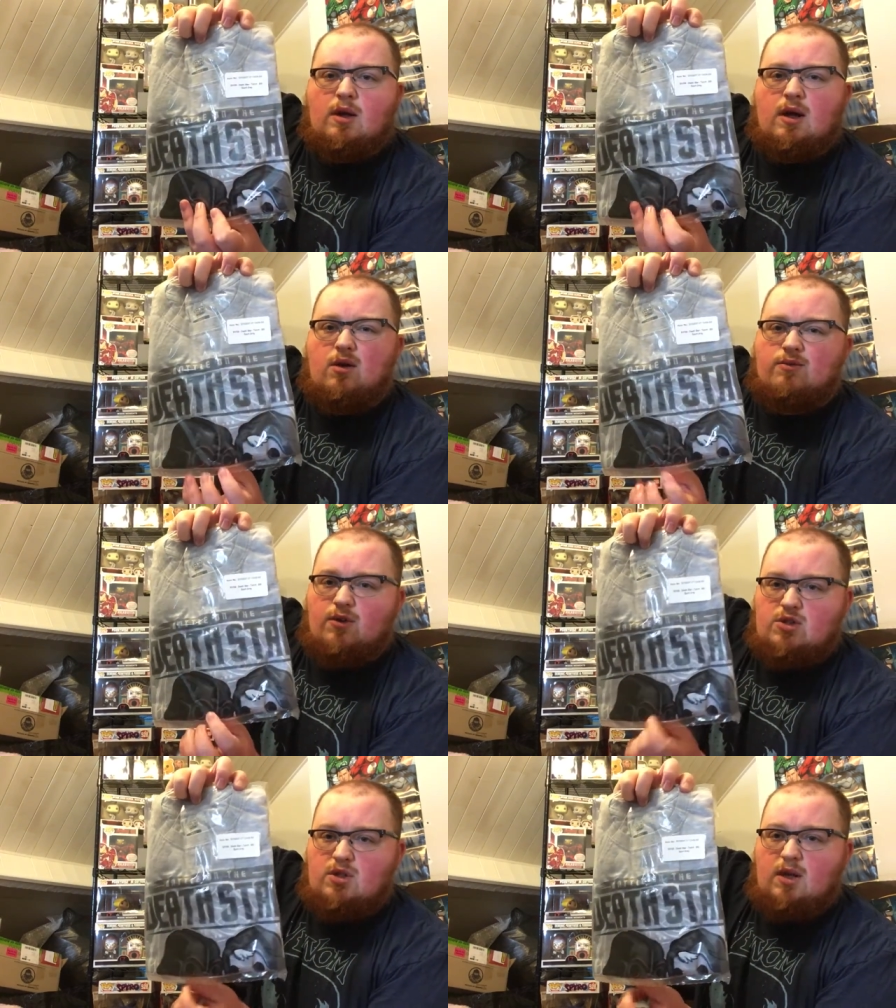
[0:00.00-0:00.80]
Uh,
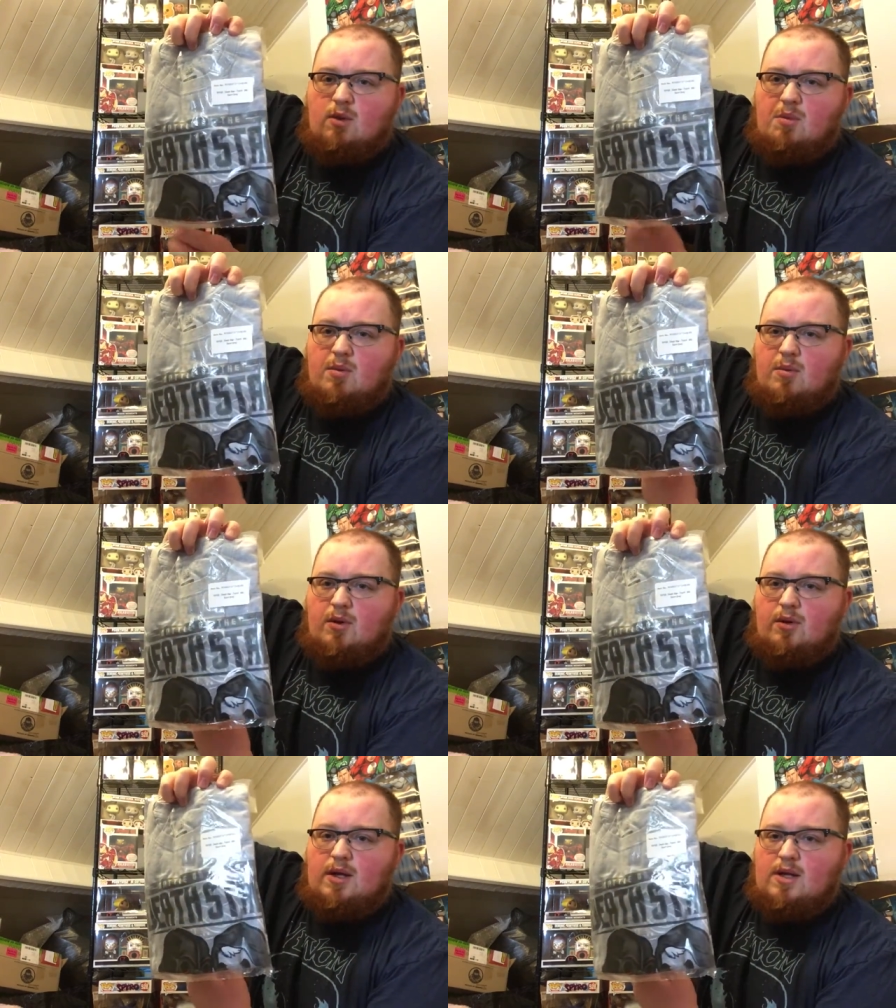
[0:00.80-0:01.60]
unfortunately, when people
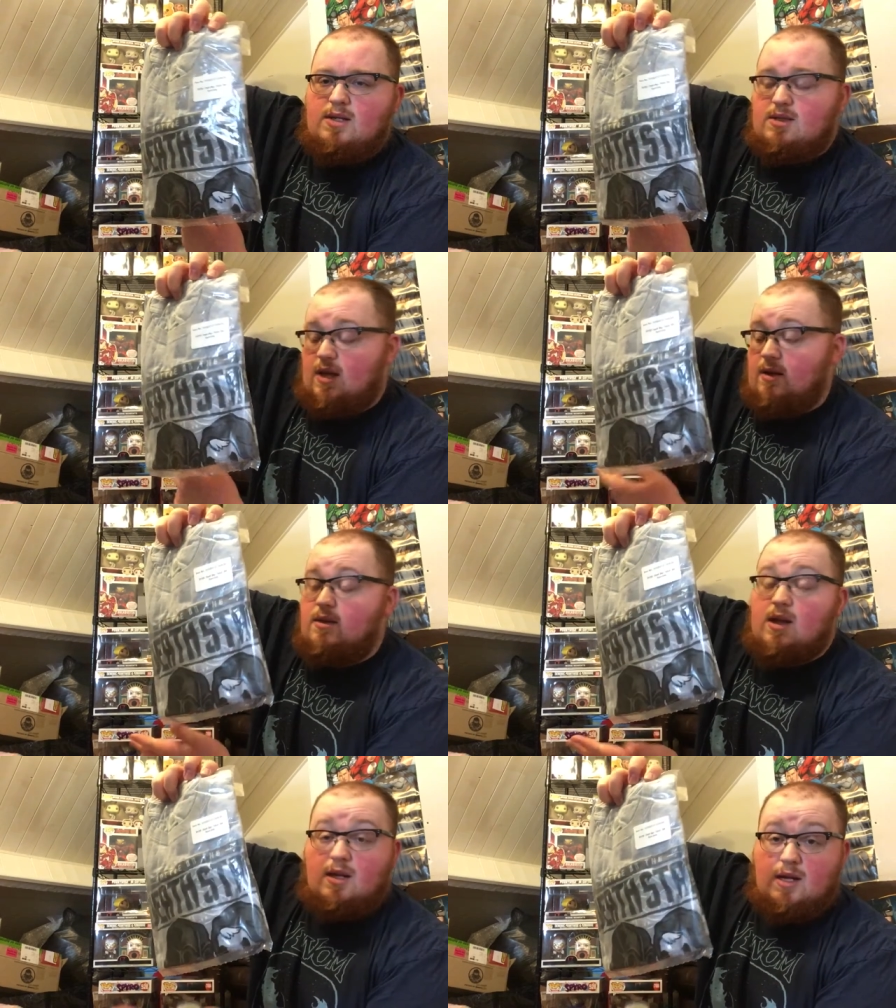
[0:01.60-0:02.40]
bought these, they,
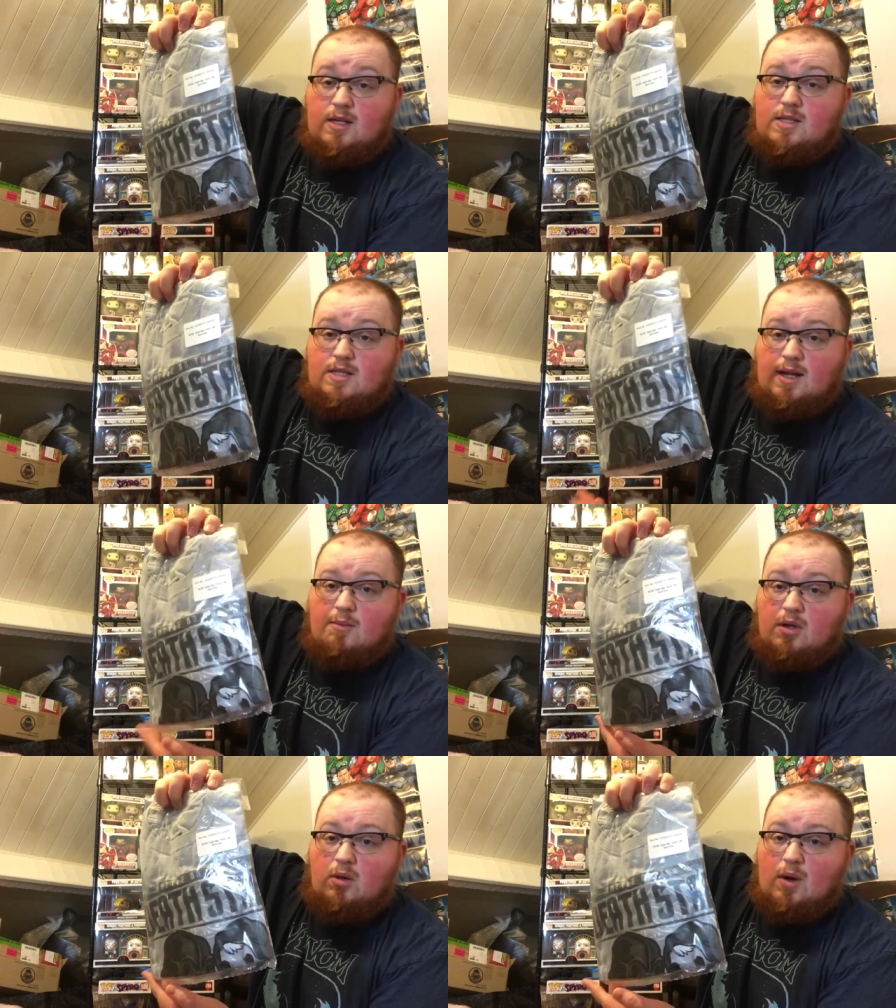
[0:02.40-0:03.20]
they did
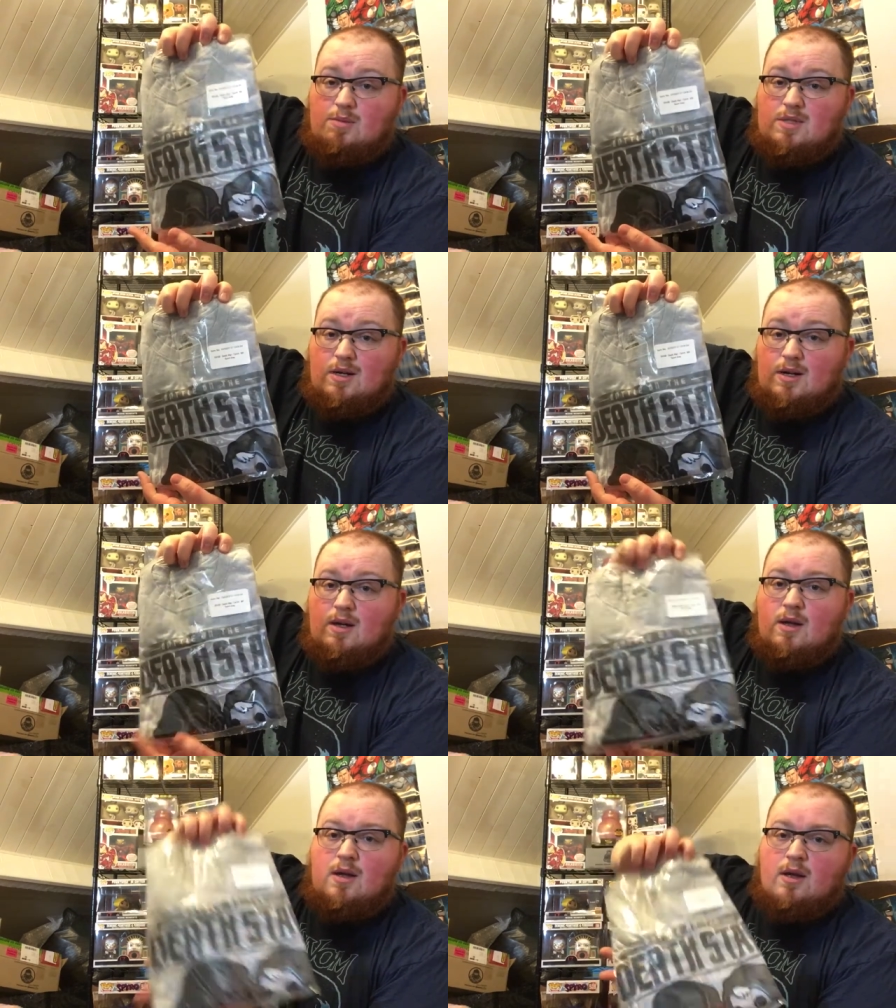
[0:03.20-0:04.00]
disclaim on the website
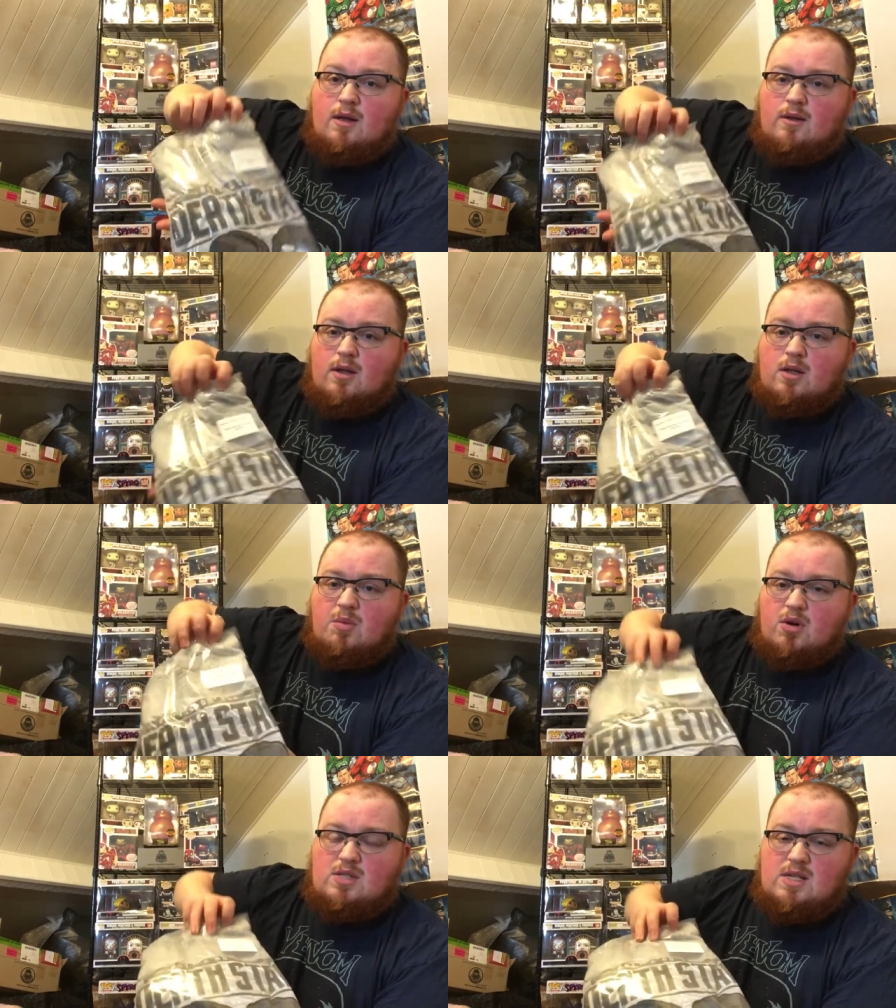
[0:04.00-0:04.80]
that the
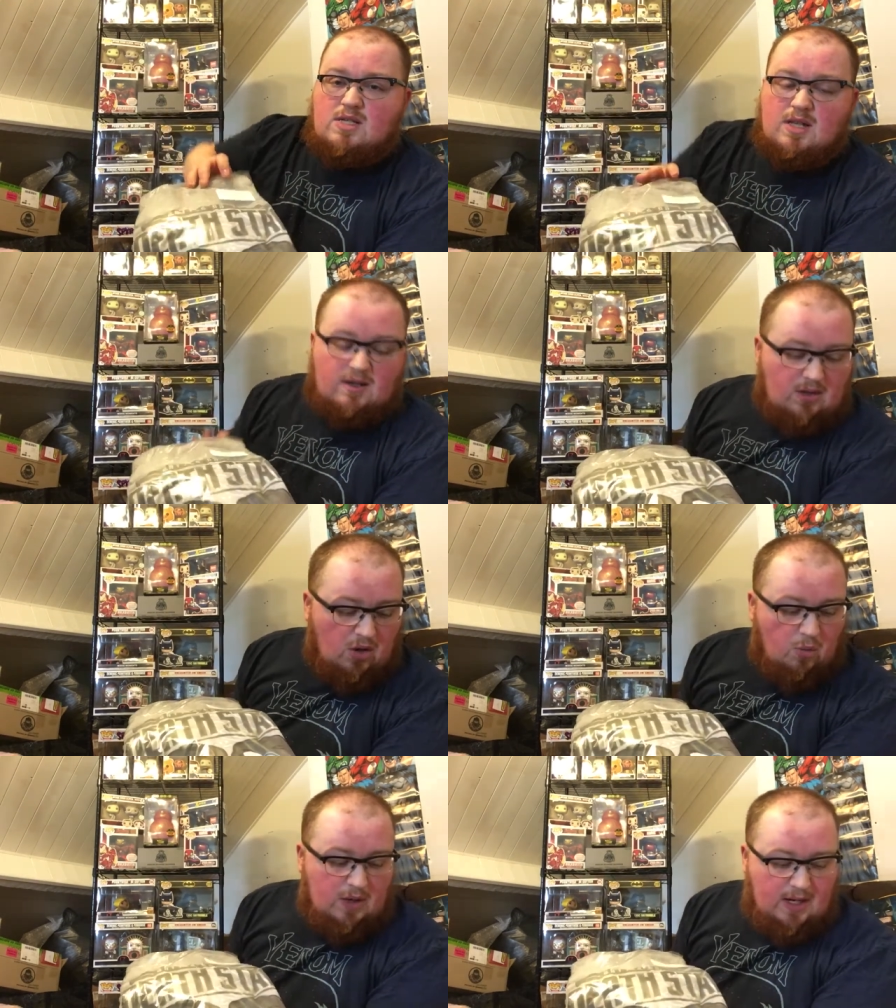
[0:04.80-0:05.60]
boxes didn't
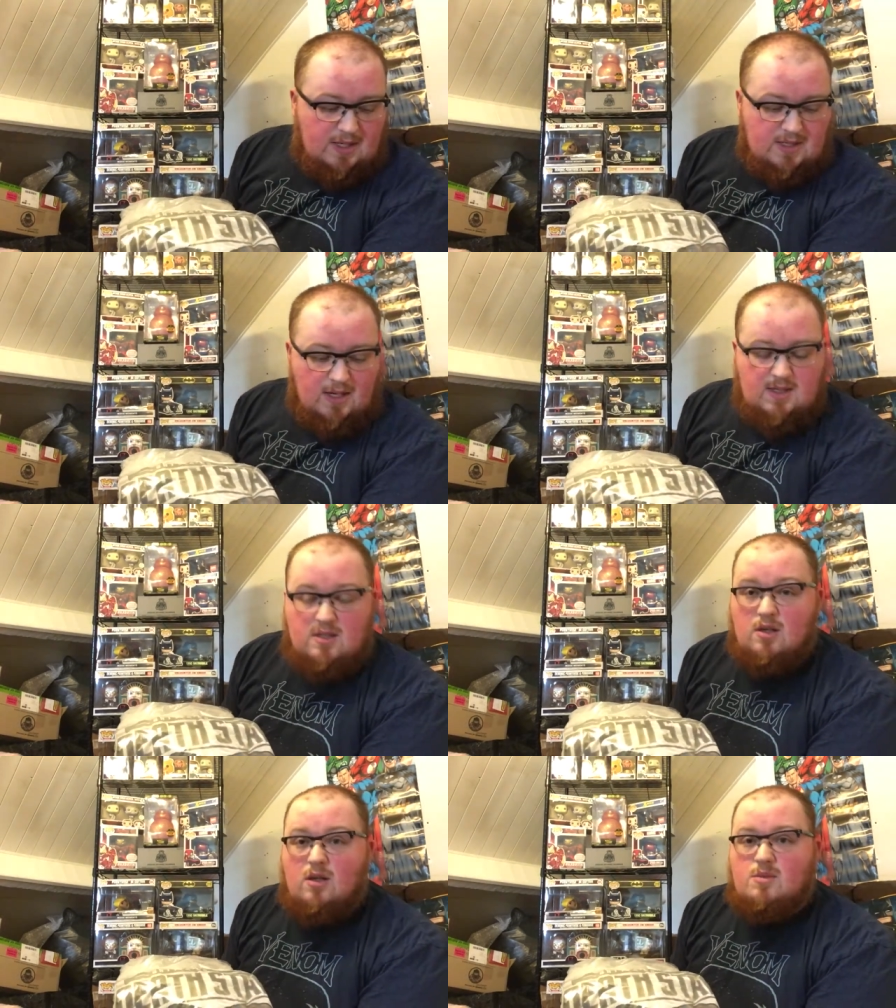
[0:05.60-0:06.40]
come with any
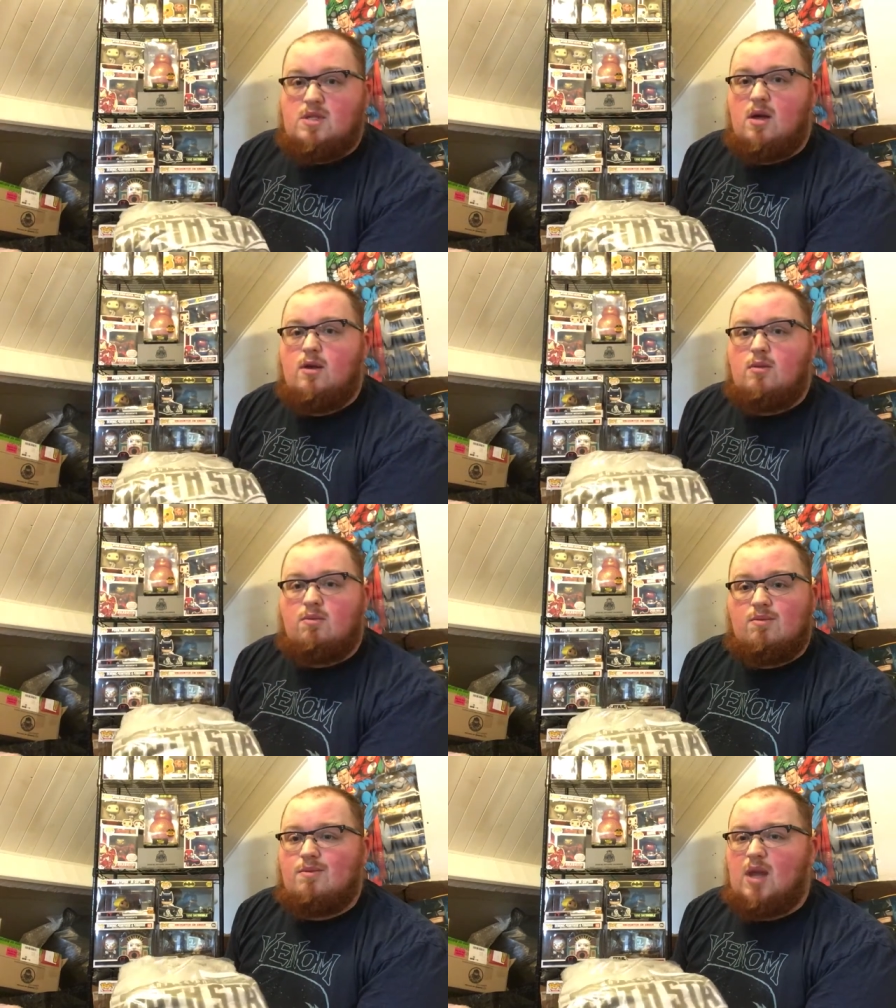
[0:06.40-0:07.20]
sizes on them, so
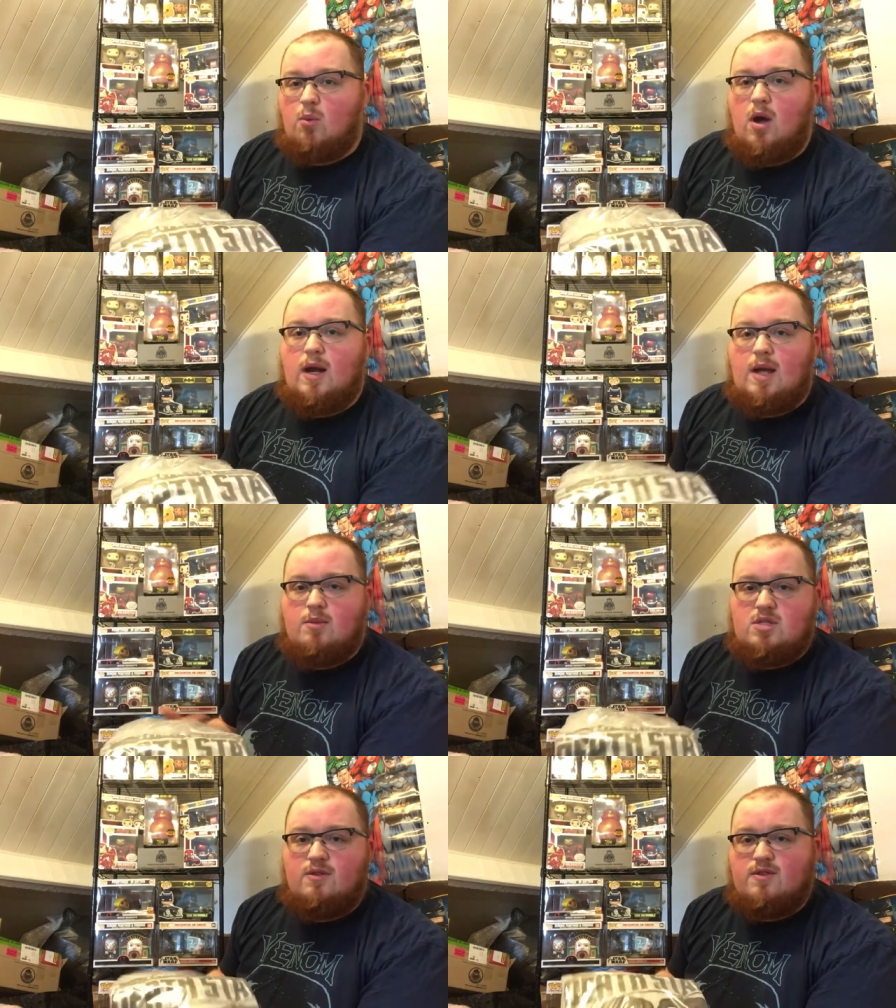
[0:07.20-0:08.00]
they weren't
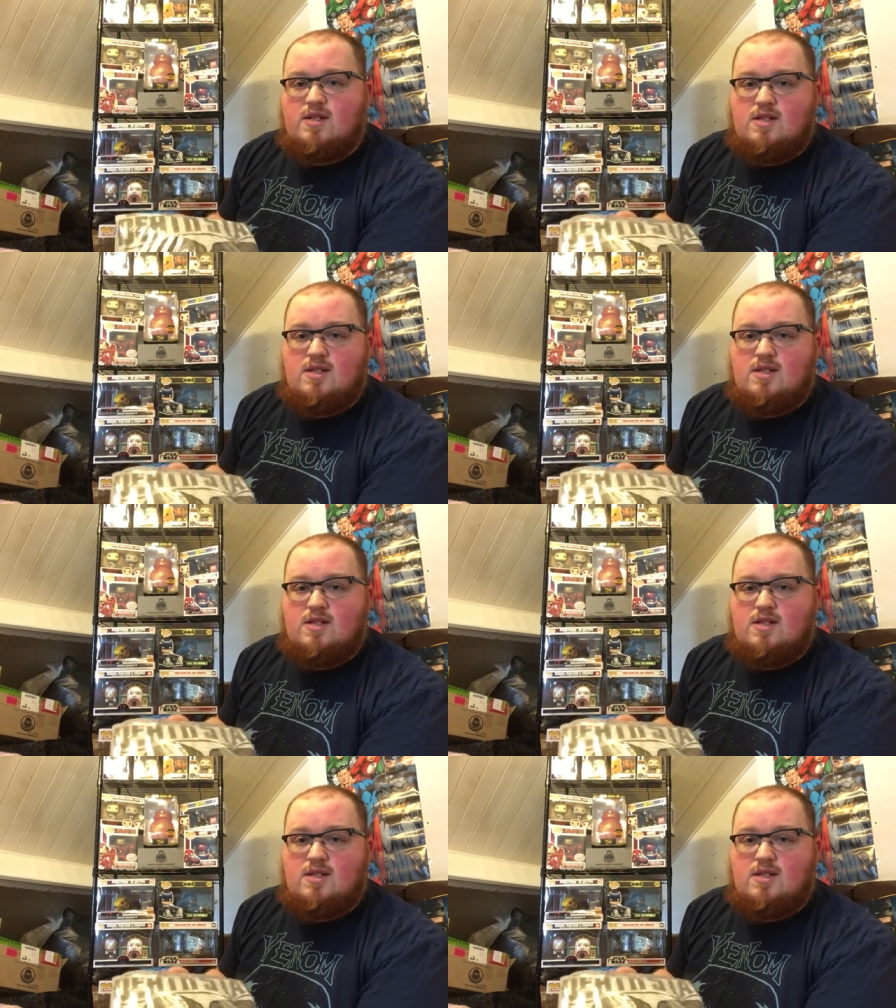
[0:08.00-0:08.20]
able to